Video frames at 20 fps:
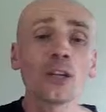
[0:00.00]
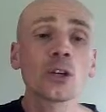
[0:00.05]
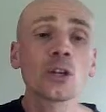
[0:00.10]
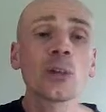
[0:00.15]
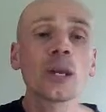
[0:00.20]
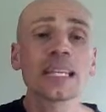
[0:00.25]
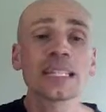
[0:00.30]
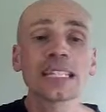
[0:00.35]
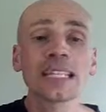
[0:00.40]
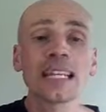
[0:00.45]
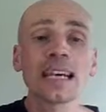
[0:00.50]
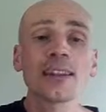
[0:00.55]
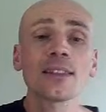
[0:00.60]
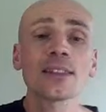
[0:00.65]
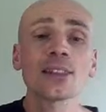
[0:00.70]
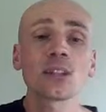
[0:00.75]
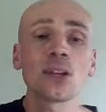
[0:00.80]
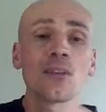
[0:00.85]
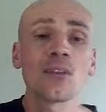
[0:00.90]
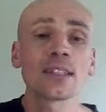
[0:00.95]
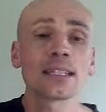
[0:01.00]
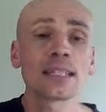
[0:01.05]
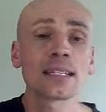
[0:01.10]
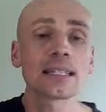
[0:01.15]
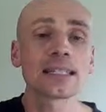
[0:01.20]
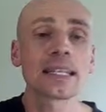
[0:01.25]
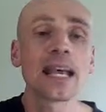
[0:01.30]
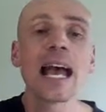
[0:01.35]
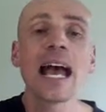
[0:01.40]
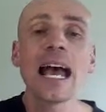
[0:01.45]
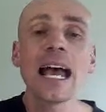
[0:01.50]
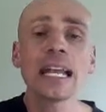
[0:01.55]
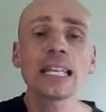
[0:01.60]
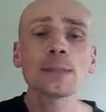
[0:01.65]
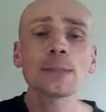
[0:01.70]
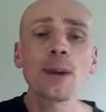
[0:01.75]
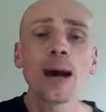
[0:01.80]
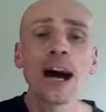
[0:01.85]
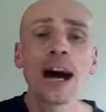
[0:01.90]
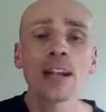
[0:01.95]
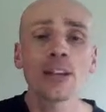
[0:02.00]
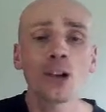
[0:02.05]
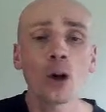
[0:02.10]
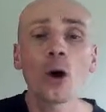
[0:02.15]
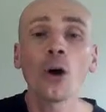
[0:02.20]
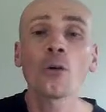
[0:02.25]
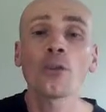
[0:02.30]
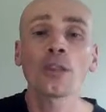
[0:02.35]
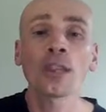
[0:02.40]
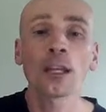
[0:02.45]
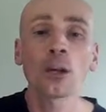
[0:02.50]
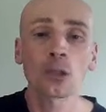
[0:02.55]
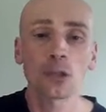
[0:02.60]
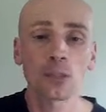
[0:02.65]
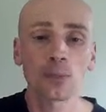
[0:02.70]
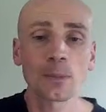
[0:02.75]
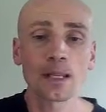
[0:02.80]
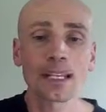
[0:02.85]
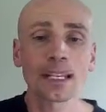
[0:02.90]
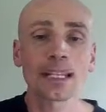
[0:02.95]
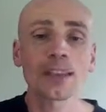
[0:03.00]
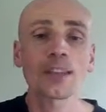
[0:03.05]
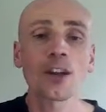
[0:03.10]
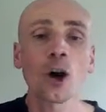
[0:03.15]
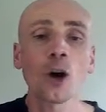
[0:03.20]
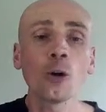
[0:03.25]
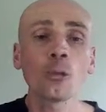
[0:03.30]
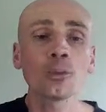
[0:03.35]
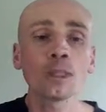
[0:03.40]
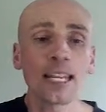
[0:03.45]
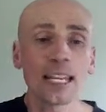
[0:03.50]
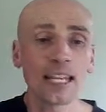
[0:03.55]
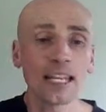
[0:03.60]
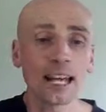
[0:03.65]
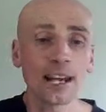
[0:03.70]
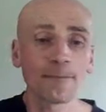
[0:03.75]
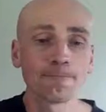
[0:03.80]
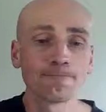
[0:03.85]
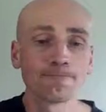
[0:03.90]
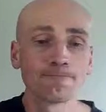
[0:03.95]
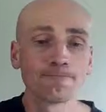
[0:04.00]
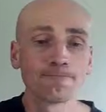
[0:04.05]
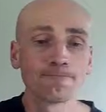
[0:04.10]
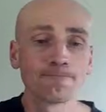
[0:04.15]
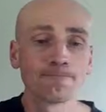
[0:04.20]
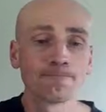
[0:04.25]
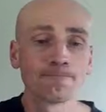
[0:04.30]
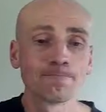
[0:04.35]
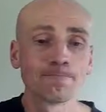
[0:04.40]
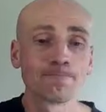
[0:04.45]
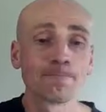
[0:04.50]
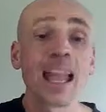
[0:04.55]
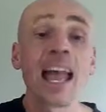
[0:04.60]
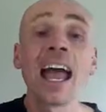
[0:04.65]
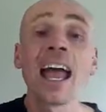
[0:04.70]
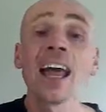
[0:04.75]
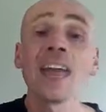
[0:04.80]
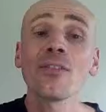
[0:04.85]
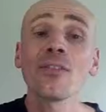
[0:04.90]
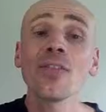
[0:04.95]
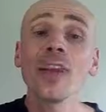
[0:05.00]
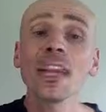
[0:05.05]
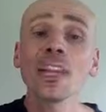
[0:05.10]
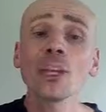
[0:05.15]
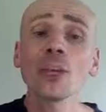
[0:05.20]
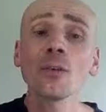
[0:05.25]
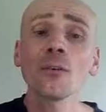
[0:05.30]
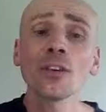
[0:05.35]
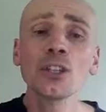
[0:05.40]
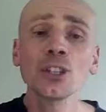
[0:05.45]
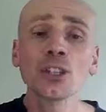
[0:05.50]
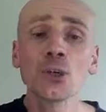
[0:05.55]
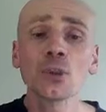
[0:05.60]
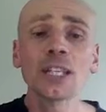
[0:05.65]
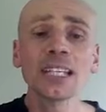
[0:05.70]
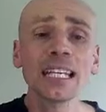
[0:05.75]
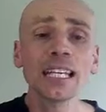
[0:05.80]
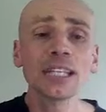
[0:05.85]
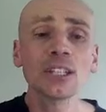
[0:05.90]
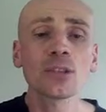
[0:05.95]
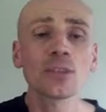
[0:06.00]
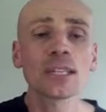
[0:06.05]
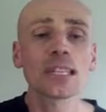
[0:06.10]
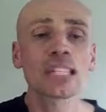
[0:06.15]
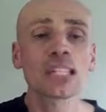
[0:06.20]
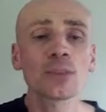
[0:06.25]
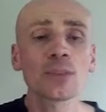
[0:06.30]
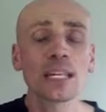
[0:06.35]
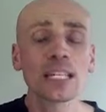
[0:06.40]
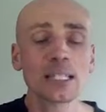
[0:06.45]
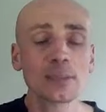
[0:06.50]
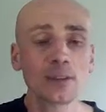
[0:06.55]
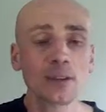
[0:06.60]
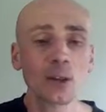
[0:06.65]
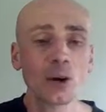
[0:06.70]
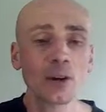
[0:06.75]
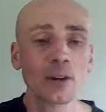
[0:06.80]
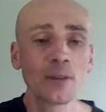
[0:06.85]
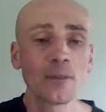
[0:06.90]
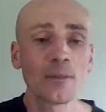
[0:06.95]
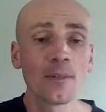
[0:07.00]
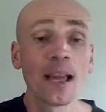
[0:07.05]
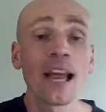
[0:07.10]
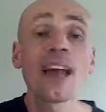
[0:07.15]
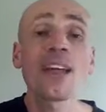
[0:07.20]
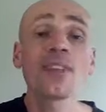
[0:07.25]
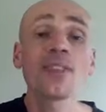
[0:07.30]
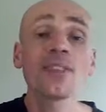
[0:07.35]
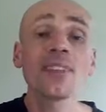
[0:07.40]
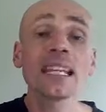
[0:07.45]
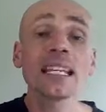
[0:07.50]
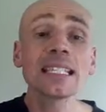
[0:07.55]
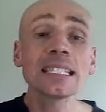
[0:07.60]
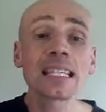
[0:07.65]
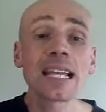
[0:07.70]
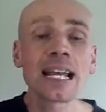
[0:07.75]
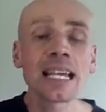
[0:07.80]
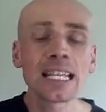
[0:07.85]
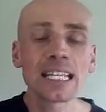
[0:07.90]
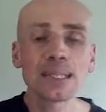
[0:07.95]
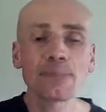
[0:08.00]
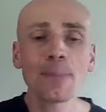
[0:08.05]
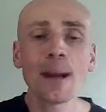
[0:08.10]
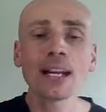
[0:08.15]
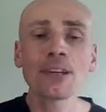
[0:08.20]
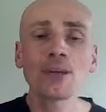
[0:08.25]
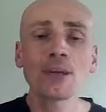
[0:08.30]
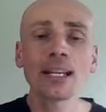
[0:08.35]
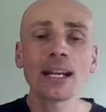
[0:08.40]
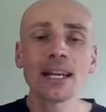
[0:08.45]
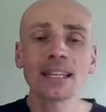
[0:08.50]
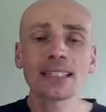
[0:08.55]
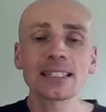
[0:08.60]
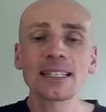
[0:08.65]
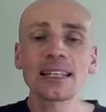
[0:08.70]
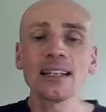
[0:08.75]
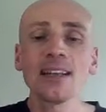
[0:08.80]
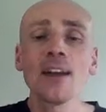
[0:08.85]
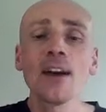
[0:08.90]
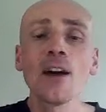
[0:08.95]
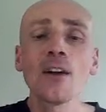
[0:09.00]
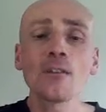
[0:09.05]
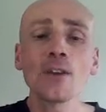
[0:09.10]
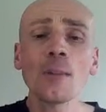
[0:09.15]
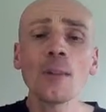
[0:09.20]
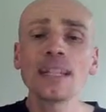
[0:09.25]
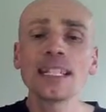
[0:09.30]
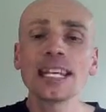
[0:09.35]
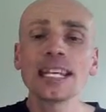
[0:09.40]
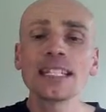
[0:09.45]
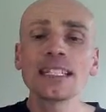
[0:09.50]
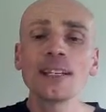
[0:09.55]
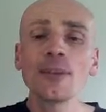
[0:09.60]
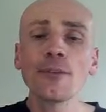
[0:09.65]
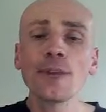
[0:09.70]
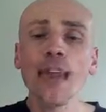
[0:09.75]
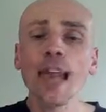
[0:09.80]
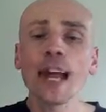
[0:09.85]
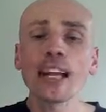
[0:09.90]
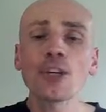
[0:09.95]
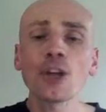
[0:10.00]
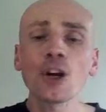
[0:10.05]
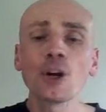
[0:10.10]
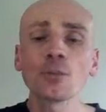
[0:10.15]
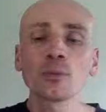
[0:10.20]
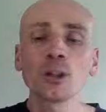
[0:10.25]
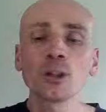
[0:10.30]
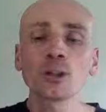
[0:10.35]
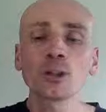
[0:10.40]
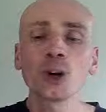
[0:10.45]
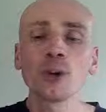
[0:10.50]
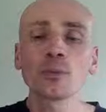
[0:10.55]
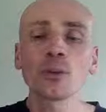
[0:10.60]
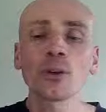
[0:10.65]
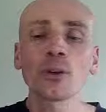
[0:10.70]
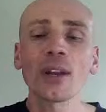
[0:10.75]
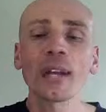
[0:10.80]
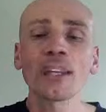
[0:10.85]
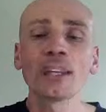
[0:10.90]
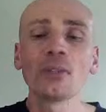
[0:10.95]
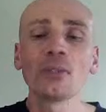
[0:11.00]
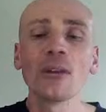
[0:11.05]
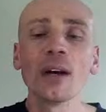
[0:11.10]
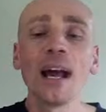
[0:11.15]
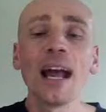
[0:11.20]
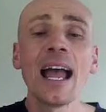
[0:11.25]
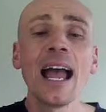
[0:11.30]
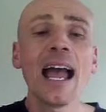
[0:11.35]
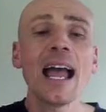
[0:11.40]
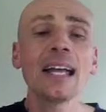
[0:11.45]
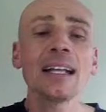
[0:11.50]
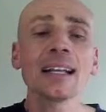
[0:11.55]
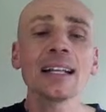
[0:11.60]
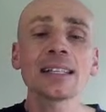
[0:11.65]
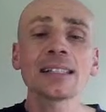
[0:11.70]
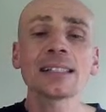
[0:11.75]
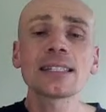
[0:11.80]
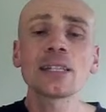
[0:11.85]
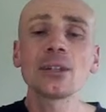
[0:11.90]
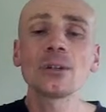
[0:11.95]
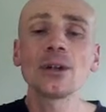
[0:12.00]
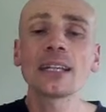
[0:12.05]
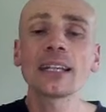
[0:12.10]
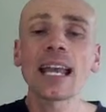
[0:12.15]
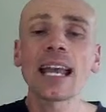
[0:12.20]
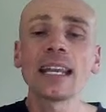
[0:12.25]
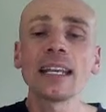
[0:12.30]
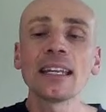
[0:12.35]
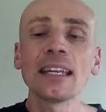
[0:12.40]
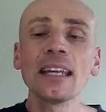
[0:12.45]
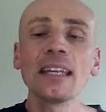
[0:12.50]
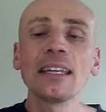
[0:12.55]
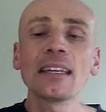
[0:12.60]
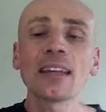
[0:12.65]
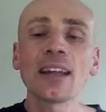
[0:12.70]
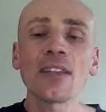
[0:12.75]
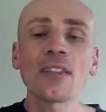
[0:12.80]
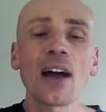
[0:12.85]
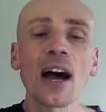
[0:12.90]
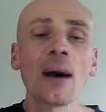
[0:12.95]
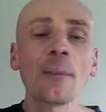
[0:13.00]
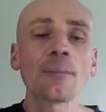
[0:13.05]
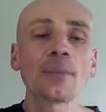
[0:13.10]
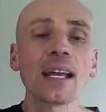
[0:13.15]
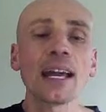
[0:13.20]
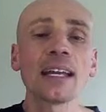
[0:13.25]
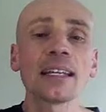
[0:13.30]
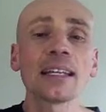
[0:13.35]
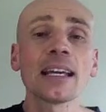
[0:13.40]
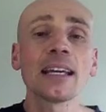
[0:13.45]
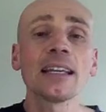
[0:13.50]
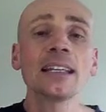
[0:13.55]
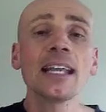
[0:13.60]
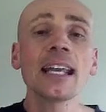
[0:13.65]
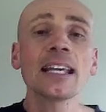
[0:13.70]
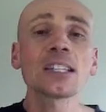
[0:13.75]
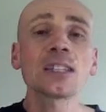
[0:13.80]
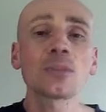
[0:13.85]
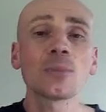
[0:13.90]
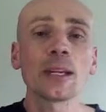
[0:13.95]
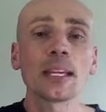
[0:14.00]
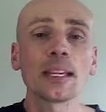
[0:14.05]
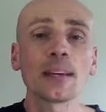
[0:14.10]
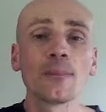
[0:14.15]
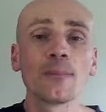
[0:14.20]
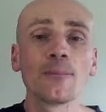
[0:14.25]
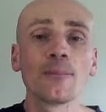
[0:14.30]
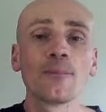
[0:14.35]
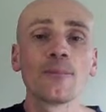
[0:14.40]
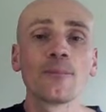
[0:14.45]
for Queensland Health Services as part of the hospital in the home tender. Thank you for tuning into this week's blog. This is Patrik Hutzel from intensivecareathome.com.au and I'll see you again in another update next week.